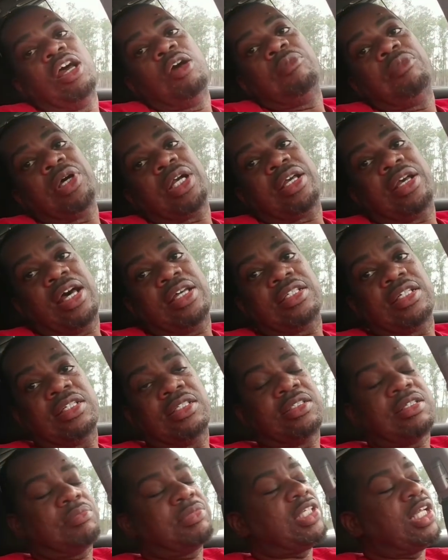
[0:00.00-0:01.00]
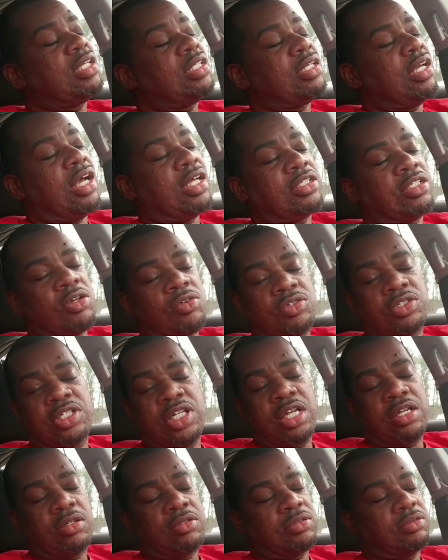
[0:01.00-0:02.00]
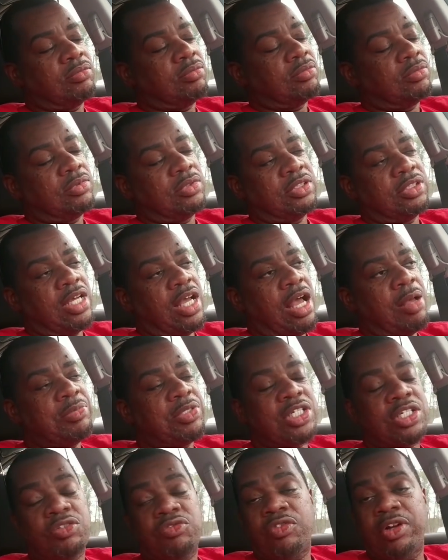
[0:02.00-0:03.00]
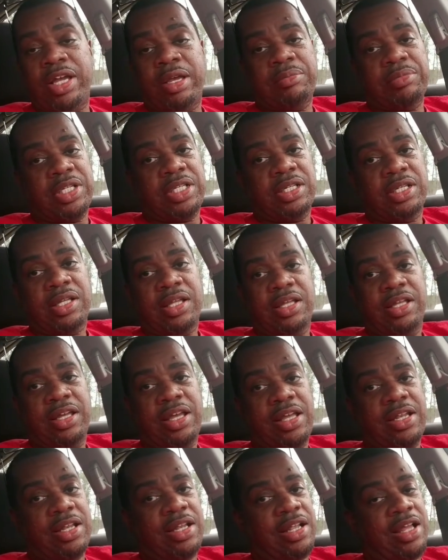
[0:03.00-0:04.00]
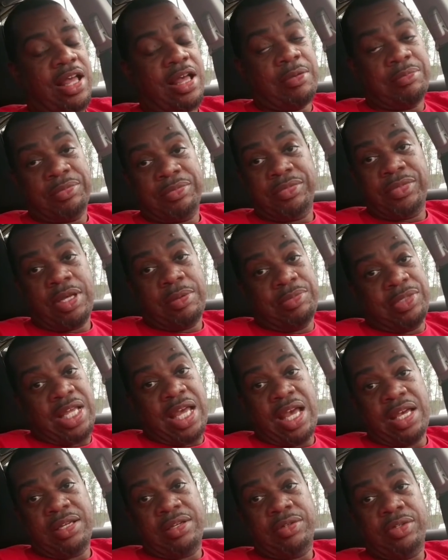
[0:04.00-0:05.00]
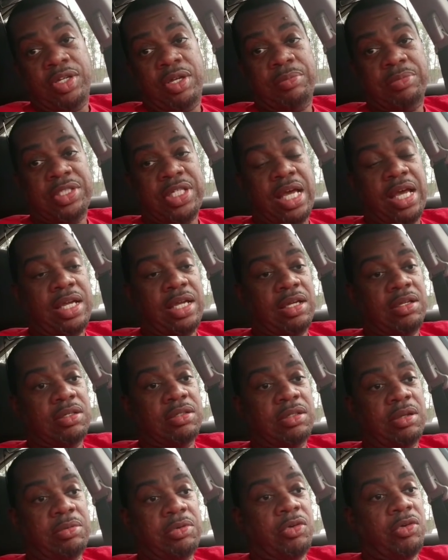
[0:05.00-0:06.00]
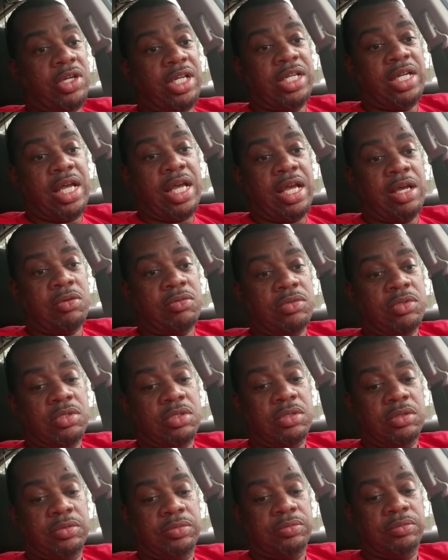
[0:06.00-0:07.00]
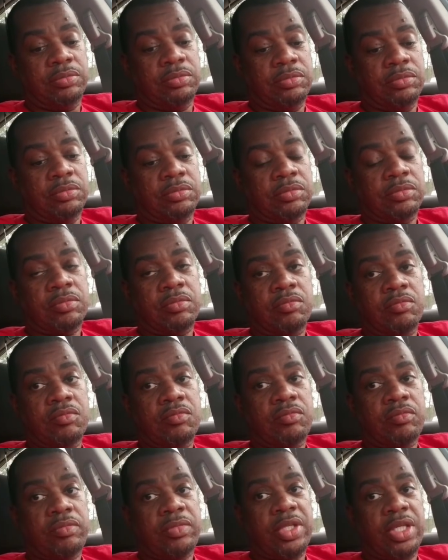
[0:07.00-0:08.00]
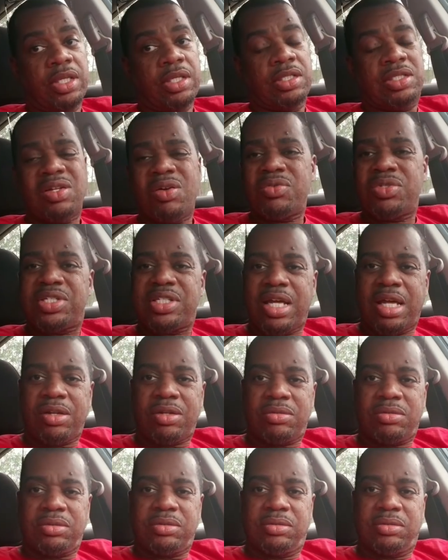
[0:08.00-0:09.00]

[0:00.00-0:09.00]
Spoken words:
But, cousins, I'm telling y'all, don't settle. I'm just rambling, and I'm tired. I'm tired. I'm going in the house. Don't settle.